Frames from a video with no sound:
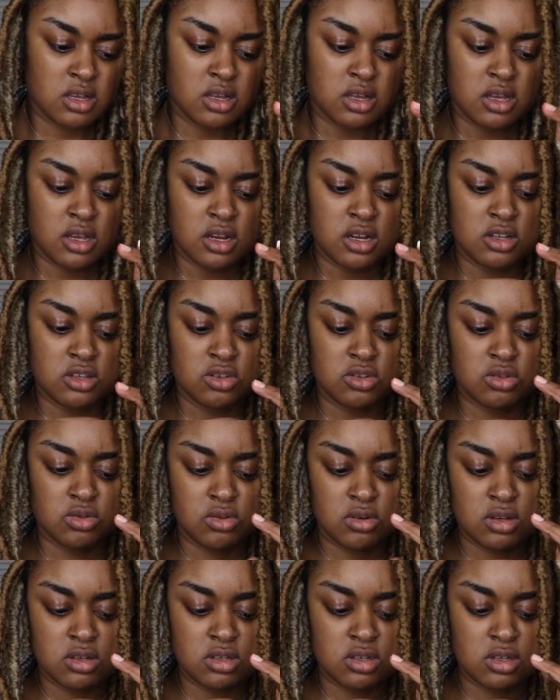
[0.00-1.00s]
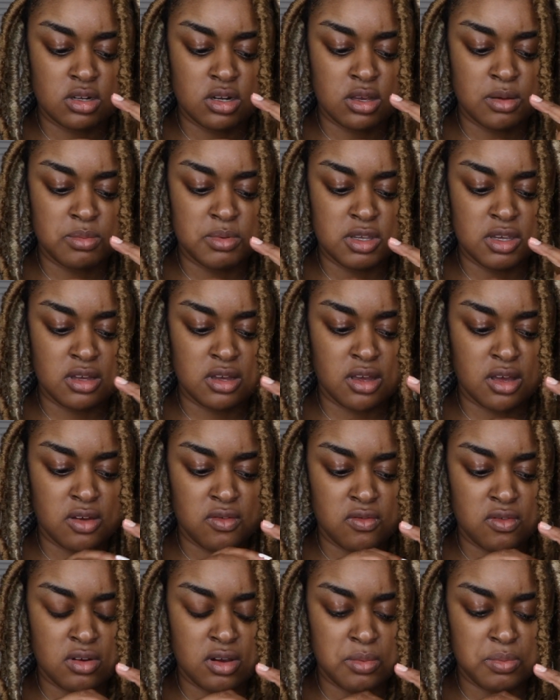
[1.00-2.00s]
Kind of scrunch it up to
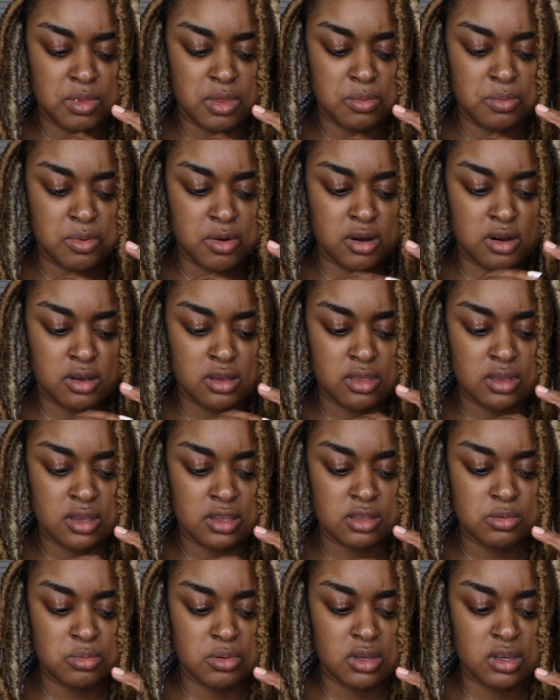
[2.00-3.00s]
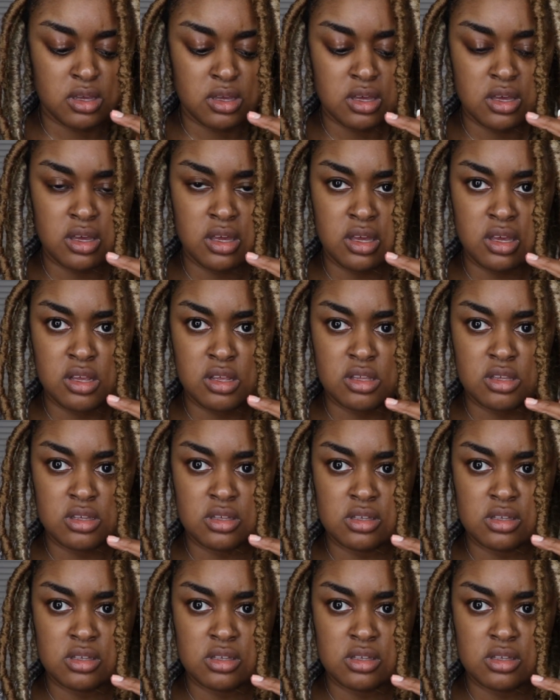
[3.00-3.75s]
cover up the part that's been cut.